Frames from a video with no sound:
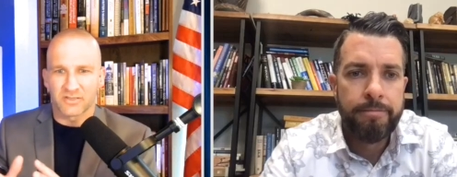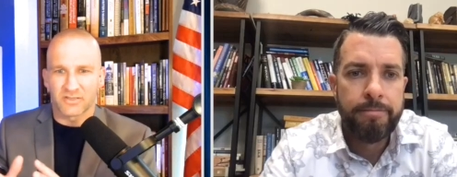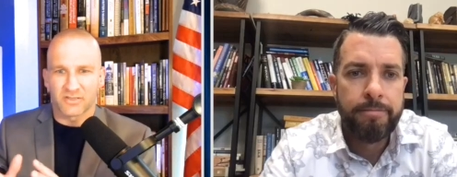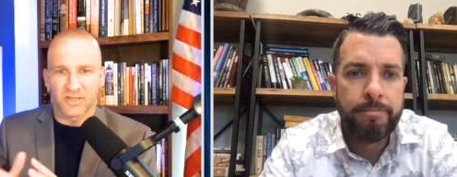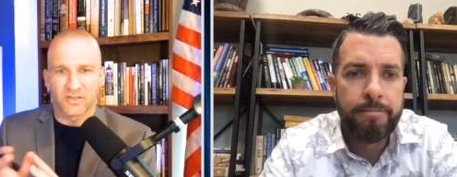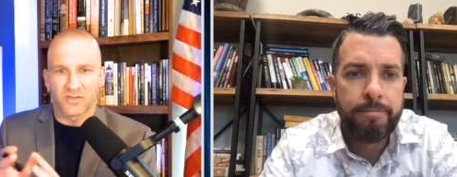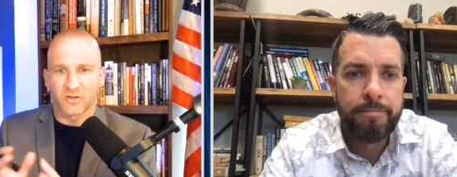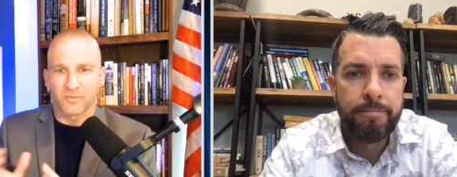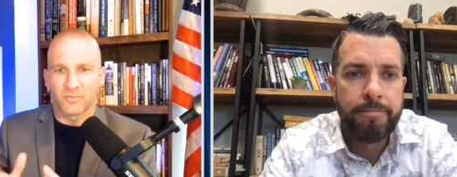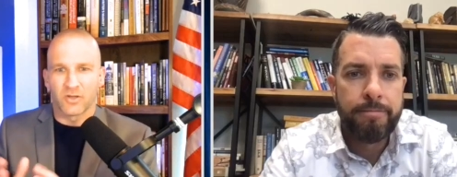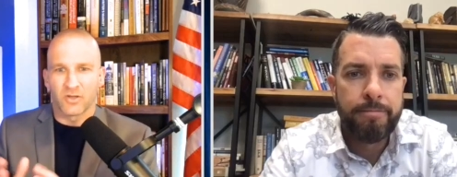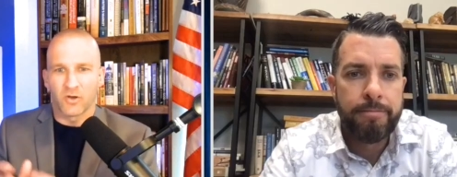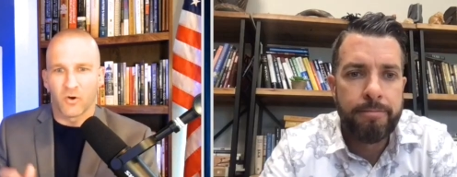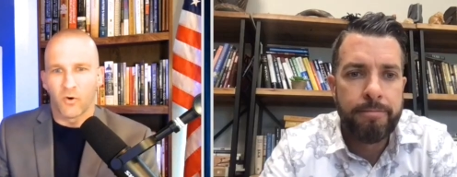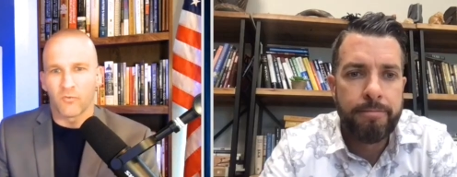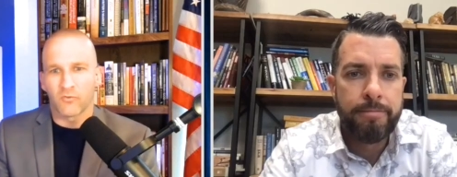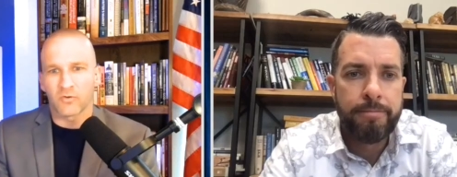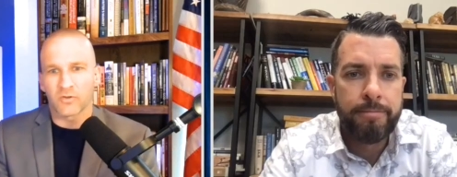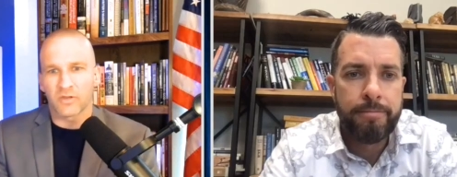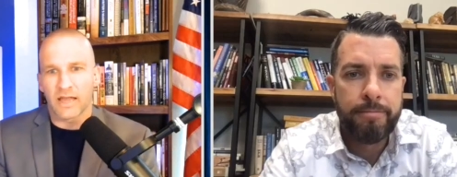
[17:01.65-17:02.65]
Speaker 1: Can there be
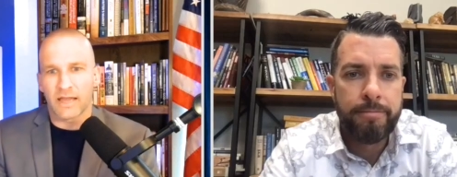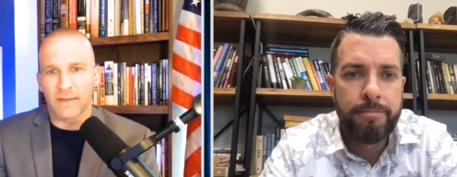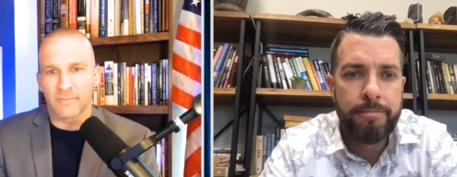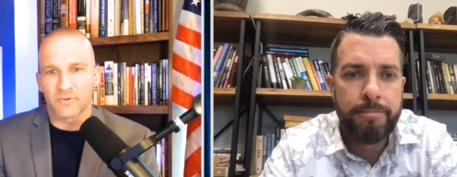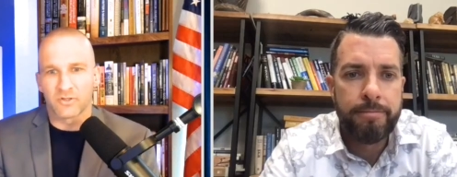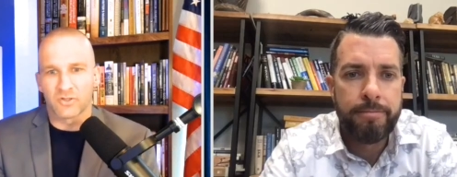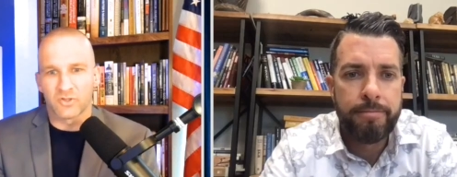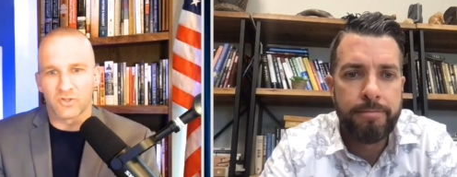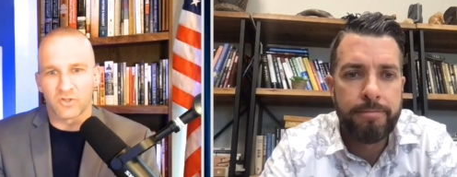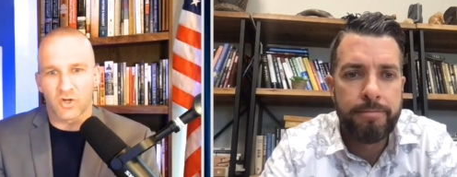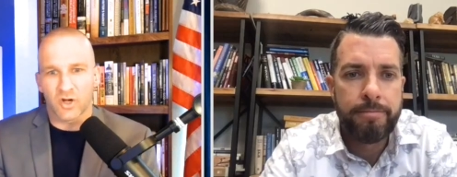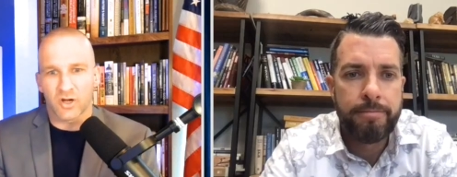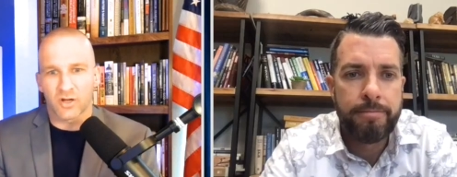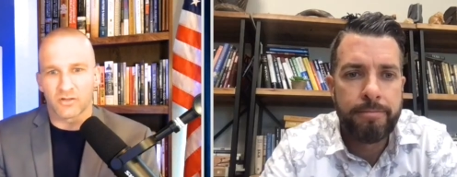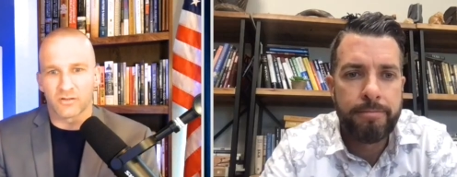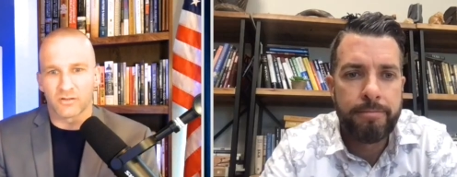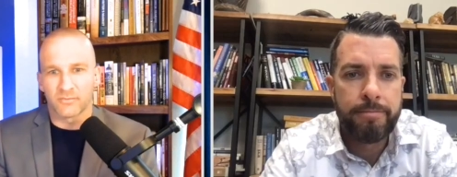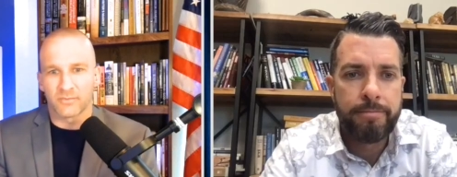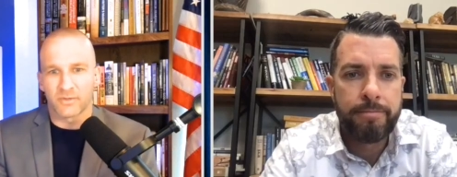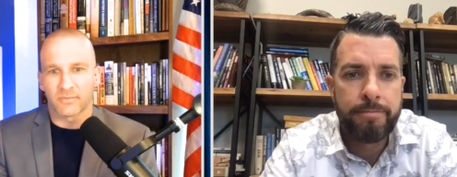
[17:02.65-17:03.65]
overlap? Could you talk a little
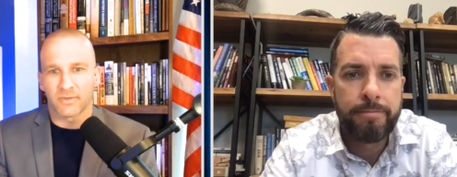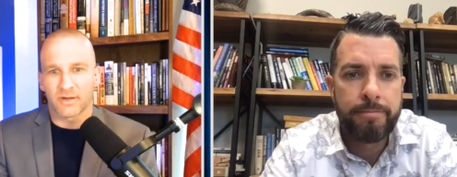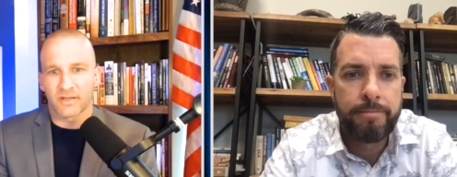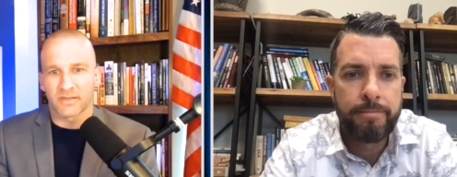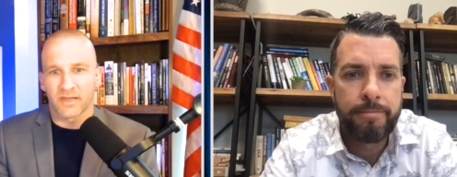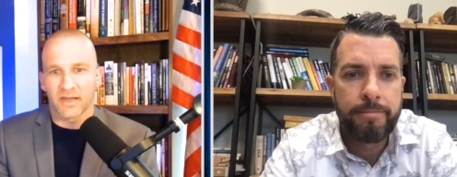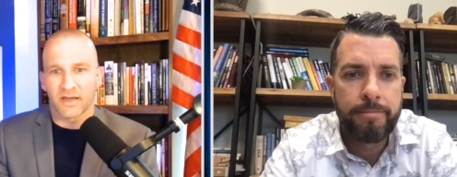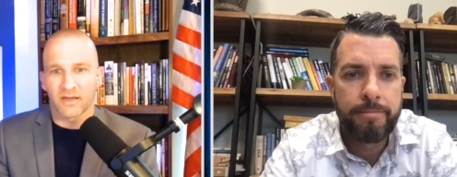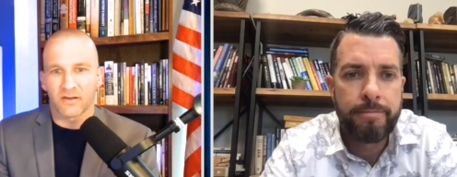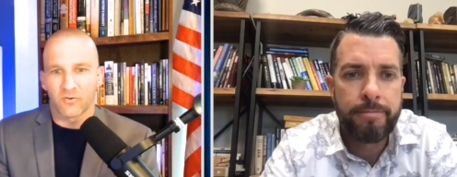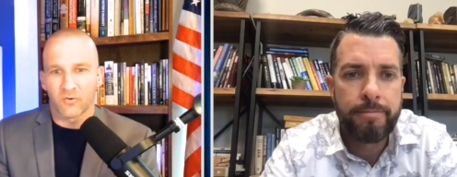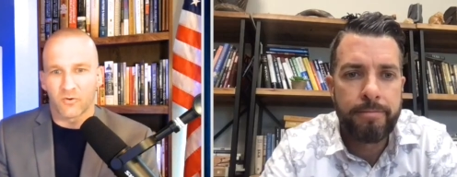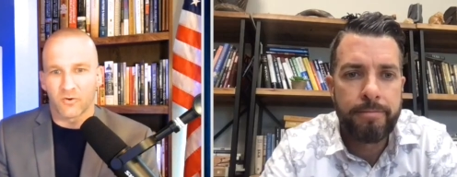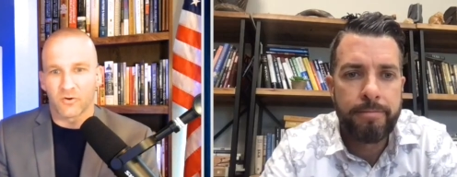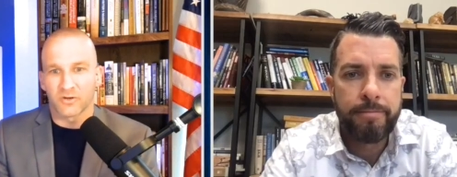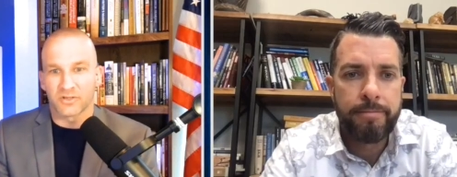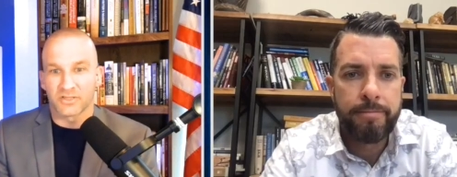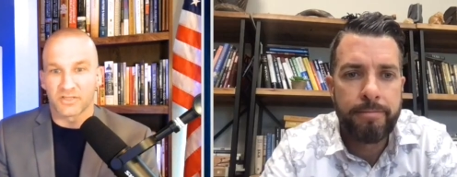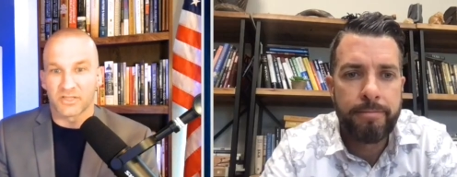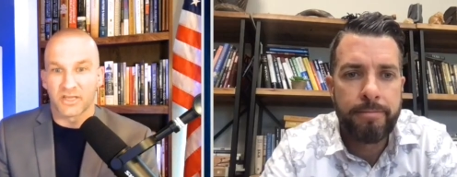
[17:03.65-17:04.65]
bit about that? Or
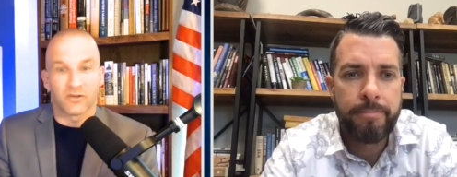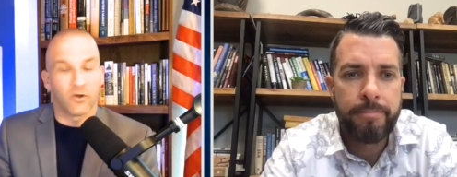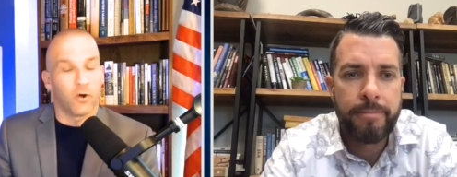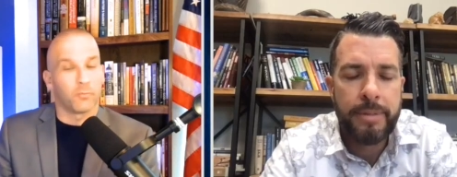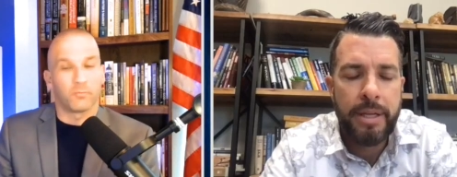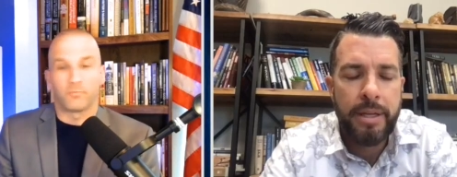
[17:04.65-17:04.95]
is it, nope,